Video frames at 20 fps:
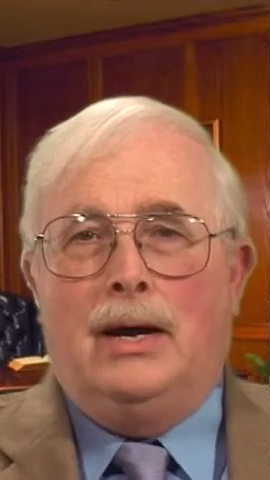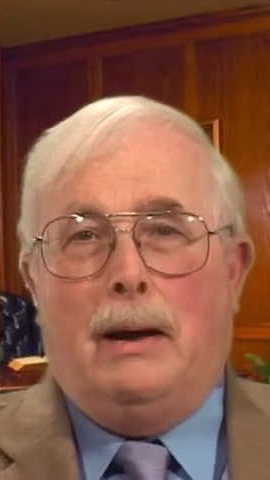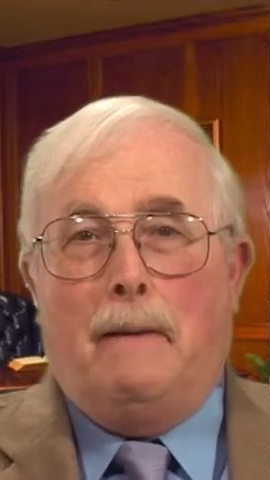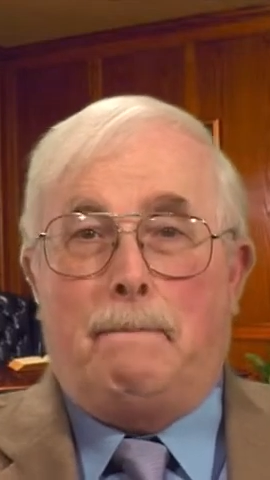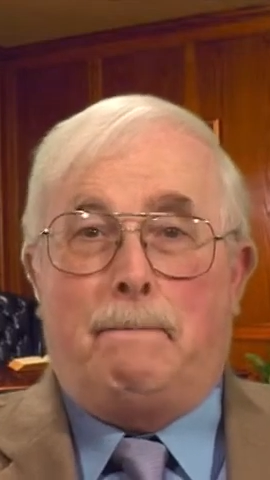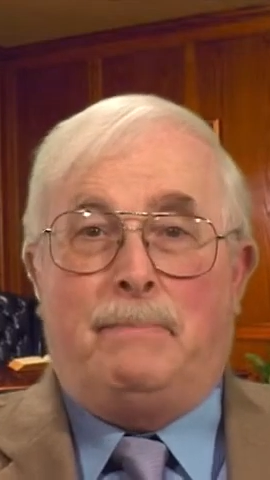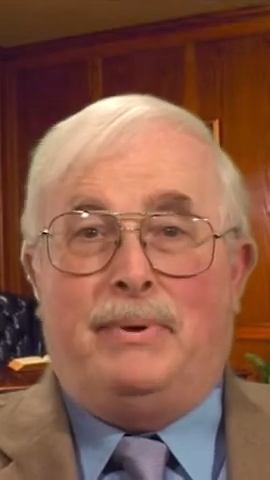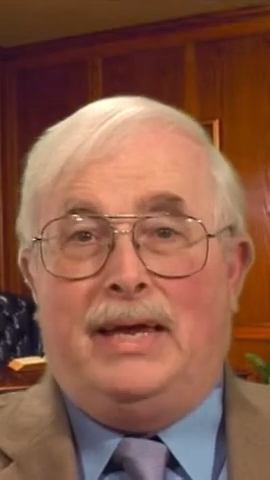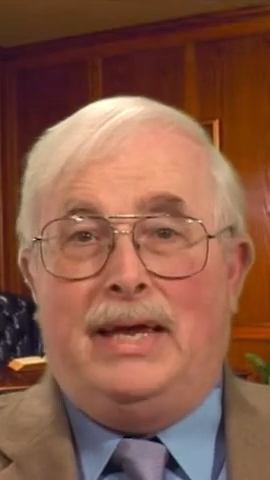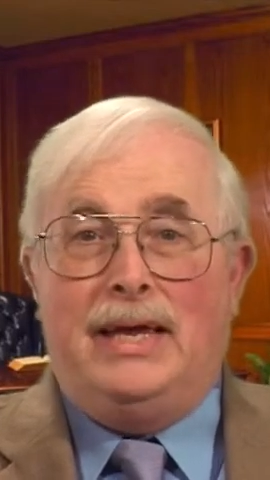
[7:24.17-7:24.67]

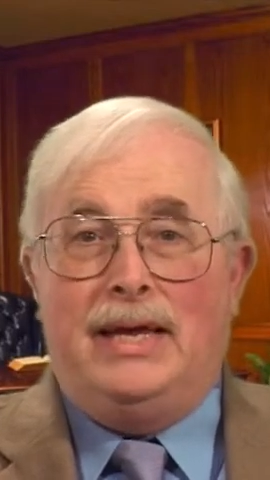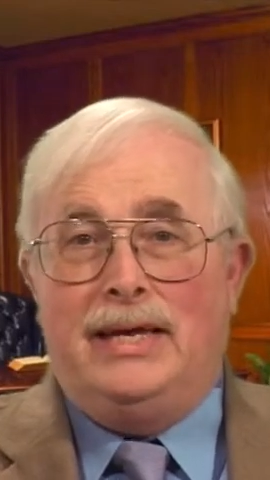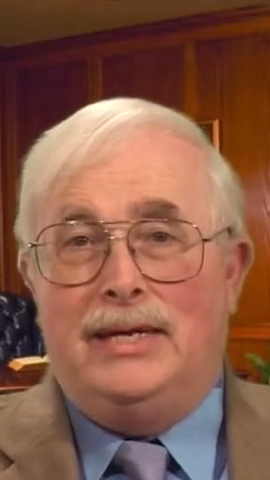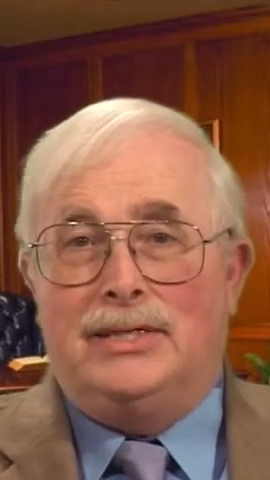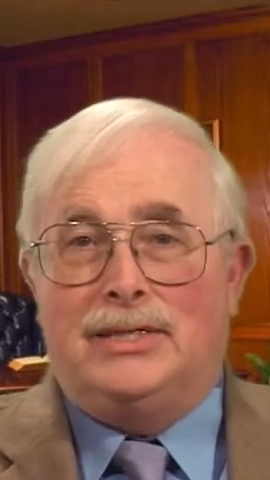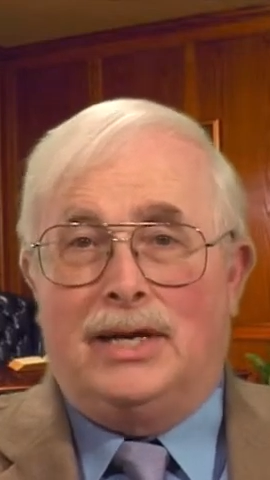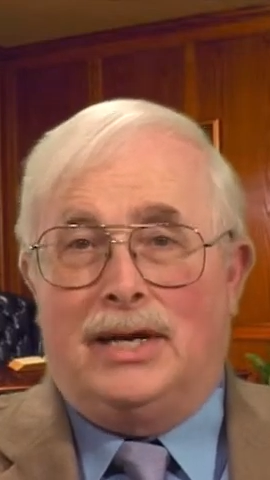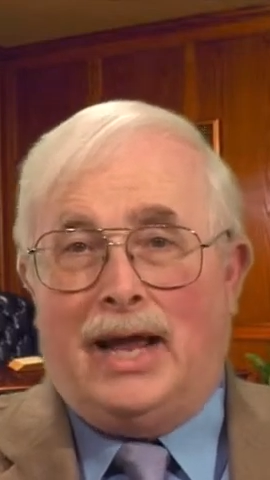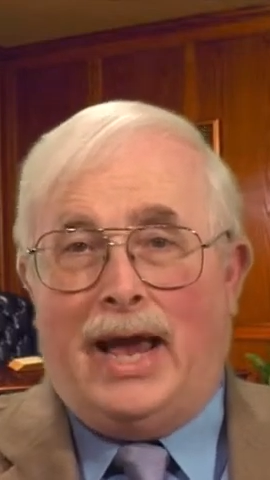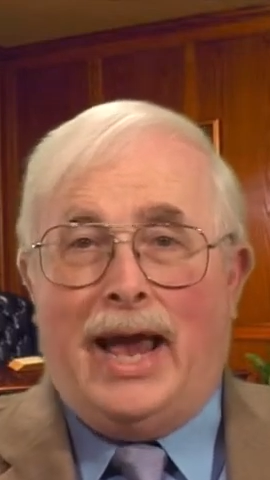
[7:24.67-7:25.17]

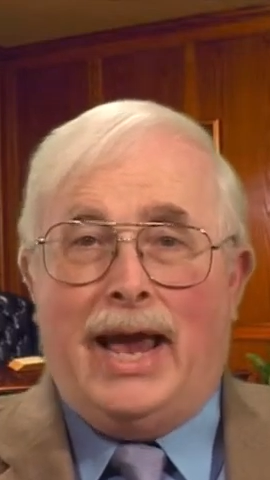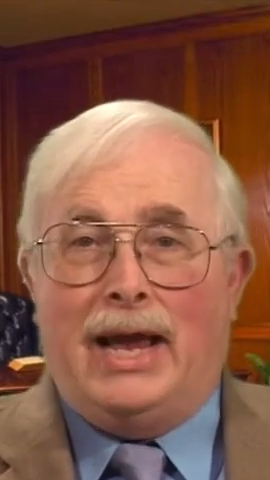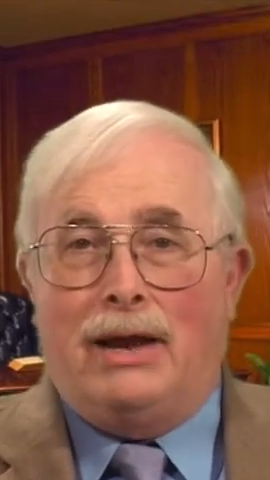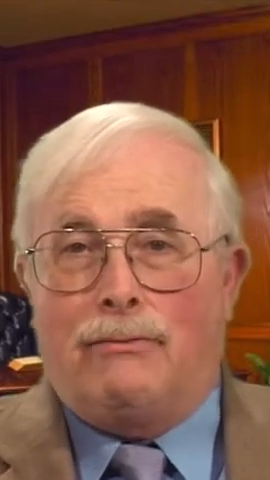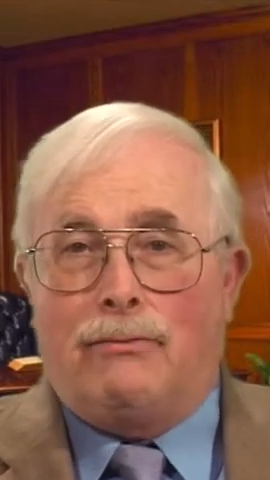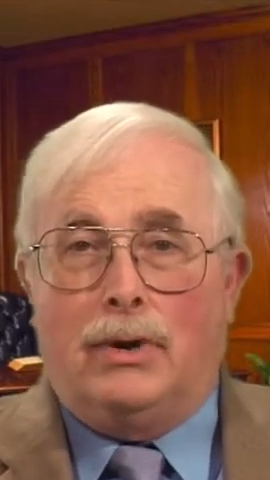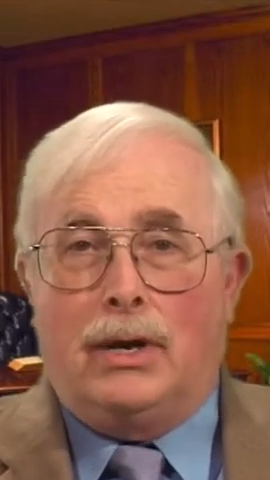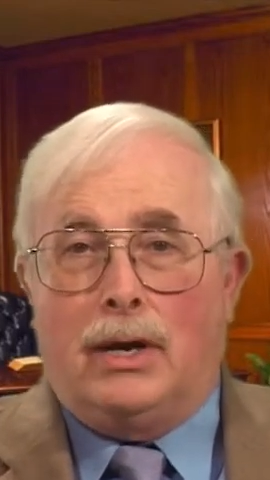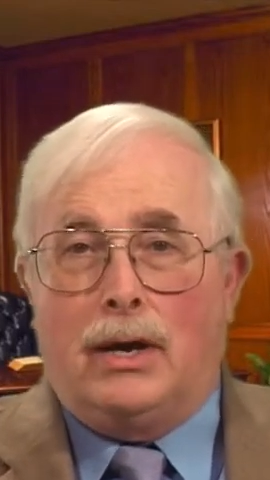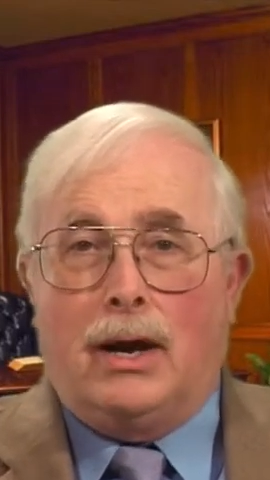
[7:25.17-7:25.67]
appease an
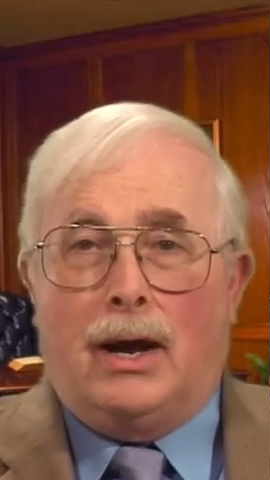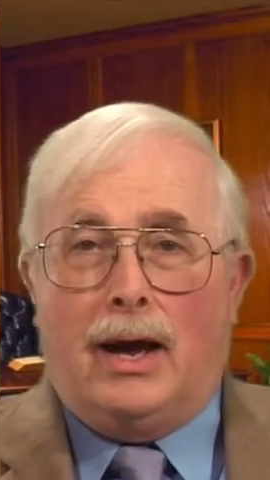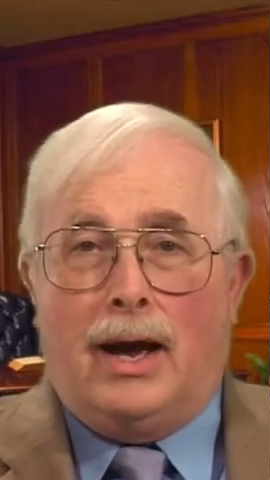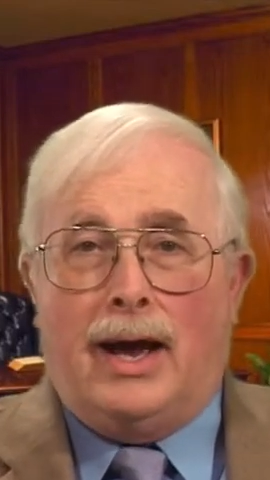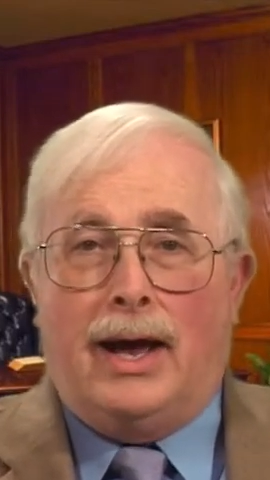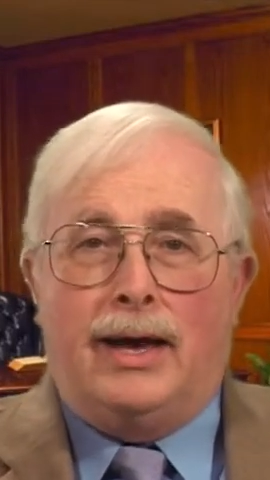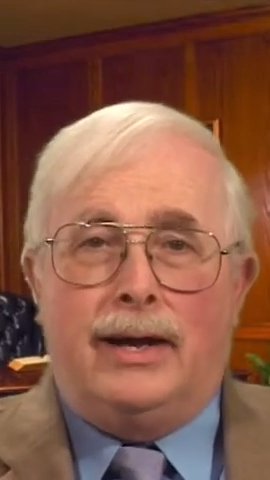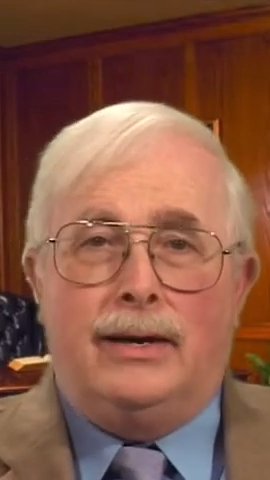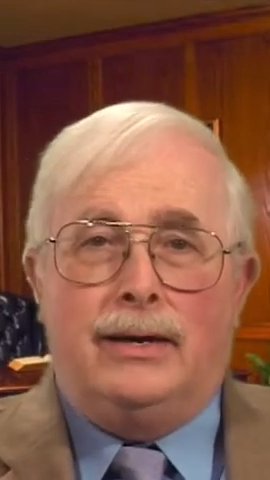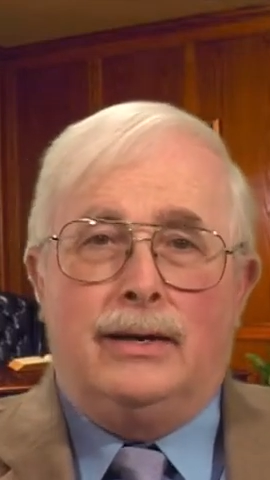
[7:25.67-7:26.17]
angry
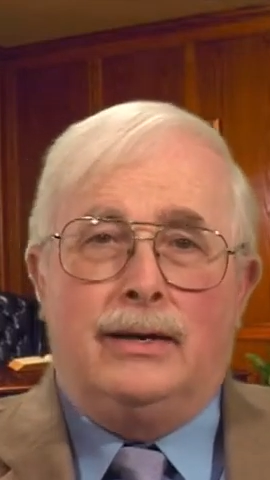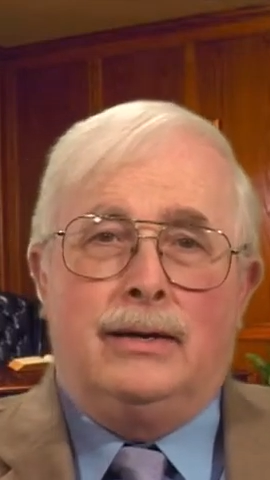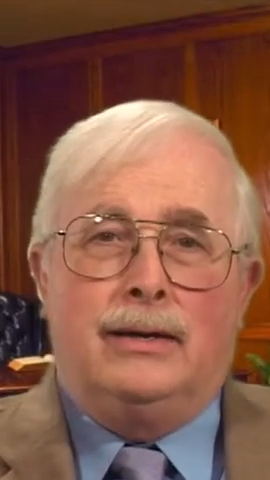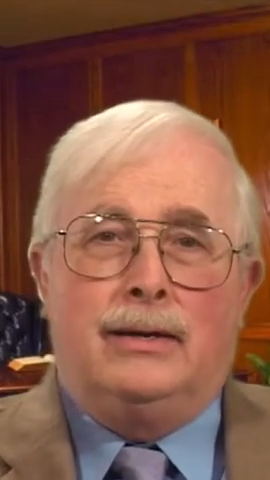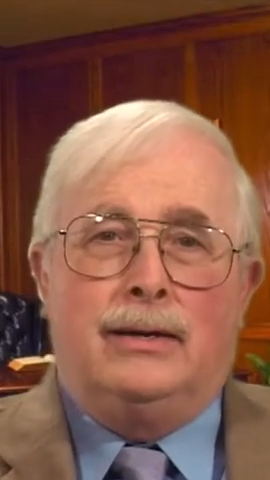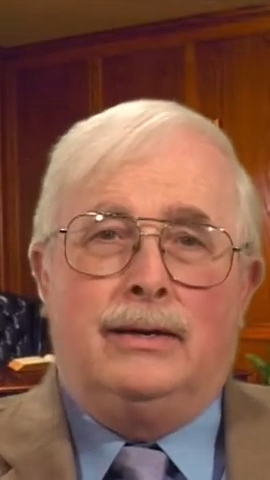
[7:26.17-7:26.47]
God.